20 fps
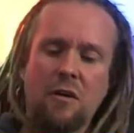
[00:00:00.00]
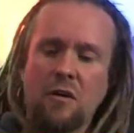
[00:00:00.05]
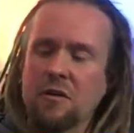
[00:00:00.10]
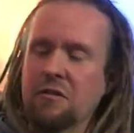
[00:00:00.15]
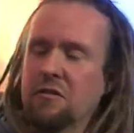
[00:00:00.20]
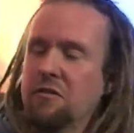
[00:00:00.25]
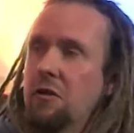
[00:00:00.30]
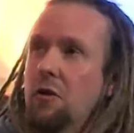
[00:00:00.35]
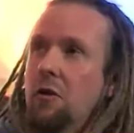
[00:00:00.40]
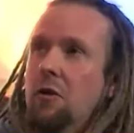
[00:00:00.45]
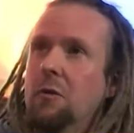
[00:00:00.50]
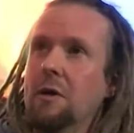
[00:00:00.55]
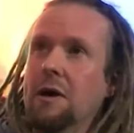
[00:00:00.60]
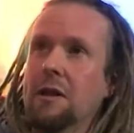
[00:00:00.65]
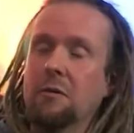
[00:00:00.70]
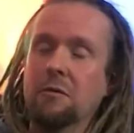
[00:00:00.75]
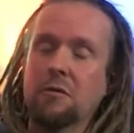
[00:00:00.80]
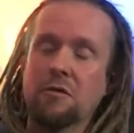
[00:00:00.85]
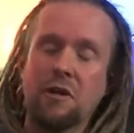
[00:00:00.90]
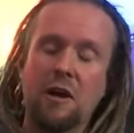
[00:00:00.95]
on a floor
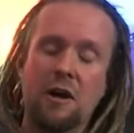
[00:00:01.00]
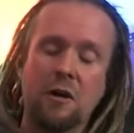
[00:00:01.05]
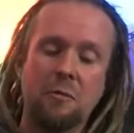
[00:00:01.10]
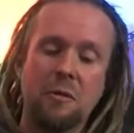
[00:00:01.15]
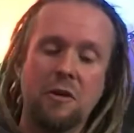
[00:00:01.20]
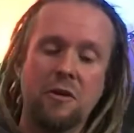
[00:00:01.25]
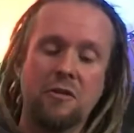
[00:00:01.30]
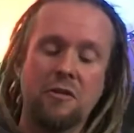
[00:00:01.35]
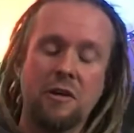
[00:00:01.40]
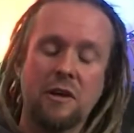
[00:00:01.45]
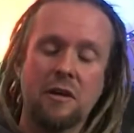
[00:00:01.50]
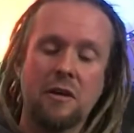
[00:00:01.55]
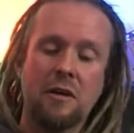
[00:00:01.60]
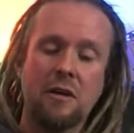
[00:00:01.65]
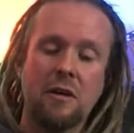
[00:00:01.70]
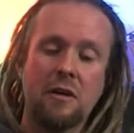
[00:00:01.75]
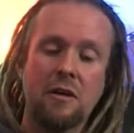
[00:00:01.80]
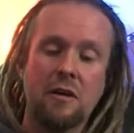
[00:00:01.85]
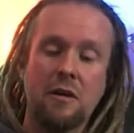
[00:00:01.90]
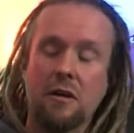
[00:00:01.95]
where there was no music.
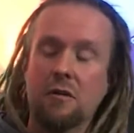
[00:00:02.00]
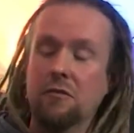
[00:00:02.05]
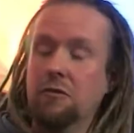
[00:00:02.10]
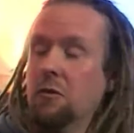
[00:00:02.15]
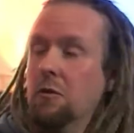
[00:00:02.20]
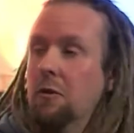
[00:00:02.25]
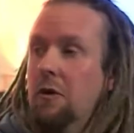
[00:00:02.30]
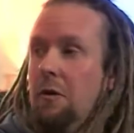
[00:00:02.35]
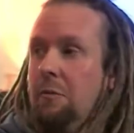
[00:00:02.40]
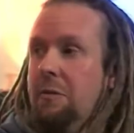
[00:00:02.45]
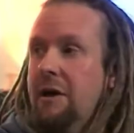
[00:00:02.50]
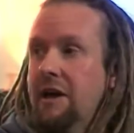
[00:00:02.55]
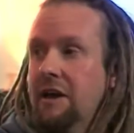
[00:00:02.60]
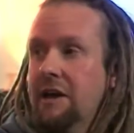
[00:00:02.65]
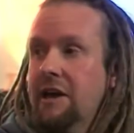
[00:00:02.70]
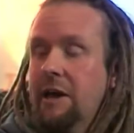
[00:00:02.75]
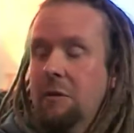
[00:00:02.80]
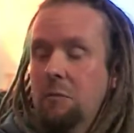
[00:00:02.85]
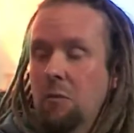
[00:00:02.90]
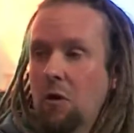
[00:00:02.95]
I thought, well, I
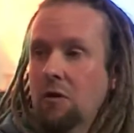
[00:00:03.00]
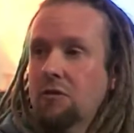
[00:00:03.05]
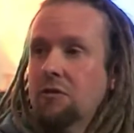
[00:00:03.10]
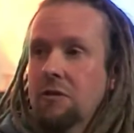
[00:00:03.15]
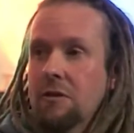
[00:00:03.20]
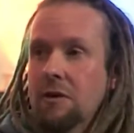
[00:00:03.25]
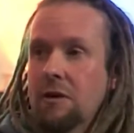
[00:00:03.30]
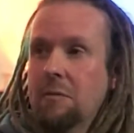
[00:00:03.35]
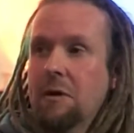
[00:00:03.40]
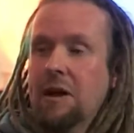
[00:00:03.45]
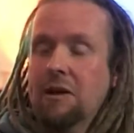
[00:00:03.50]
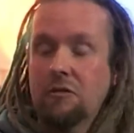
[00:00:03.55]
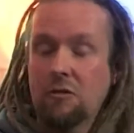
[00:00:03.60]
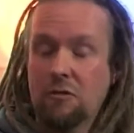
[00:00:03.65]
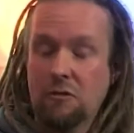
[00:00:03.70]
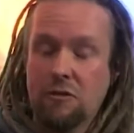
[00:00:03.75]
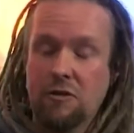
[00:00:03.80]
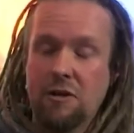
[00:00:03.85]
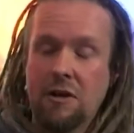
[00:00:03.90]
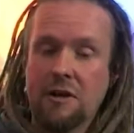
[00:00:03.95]
better keep watching her, make
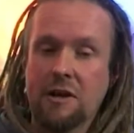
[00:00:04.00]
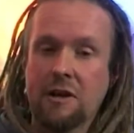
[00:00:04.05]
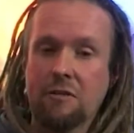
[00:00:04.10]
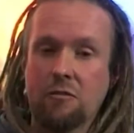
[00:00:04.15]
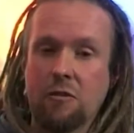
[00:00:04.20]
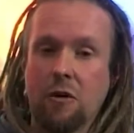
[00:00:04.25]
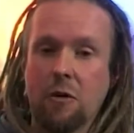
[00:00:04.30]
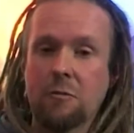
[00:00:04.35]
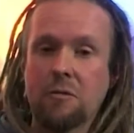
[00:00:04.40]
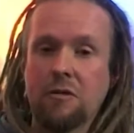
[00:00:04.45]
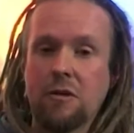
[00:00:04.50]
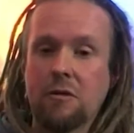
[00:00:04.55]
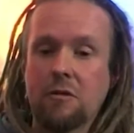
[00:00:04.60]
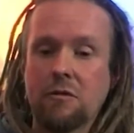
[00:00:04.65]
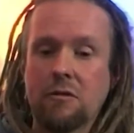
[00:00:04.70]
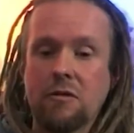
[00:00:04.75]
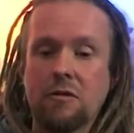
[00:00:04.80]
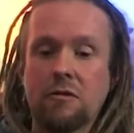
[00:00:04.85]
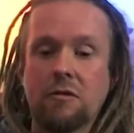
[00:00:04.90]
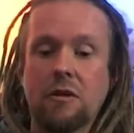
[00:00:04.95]
sure she don't get robbed. So I
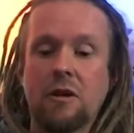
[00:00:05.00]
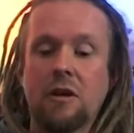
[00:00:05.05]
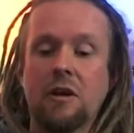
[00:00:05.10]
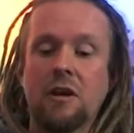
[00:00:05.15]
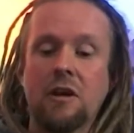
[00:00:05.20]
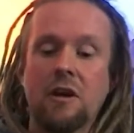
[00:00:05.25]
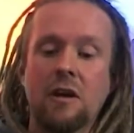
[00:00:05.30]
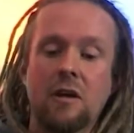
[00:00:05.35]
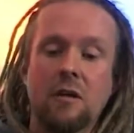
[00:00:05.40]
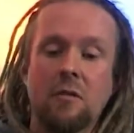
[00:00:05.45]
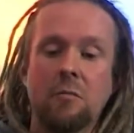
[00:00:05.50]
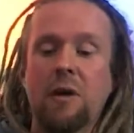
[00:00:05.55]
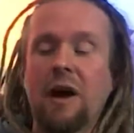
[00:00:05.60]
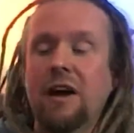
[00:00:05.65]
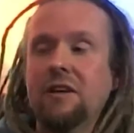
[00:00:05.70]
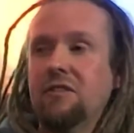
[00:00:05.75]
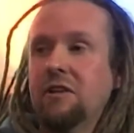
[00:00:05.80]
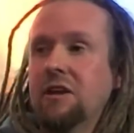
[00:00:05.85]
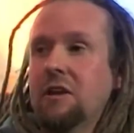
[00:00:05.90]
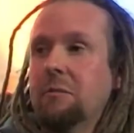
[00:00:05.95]
was just
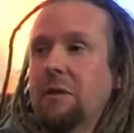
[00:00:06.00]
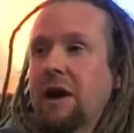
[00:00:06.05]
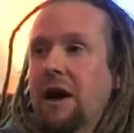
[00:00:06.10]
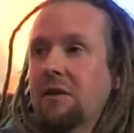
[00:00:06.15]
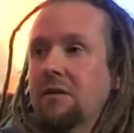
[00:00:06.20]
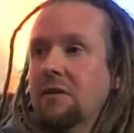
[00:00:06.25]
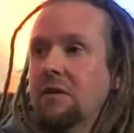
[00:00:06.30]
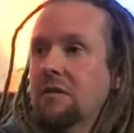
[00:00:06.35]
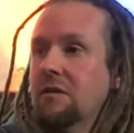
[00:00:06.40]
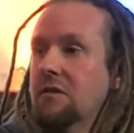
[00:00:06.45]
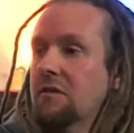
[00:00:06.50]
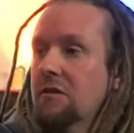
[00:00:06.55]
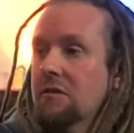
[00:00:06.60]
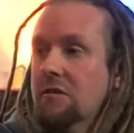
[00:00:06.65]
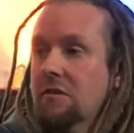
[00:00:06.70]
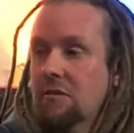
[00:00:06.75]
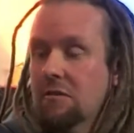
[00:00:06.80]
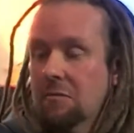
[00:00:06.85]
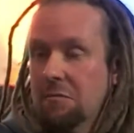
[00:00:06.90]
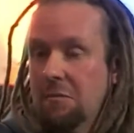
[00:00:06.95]
pacing about and just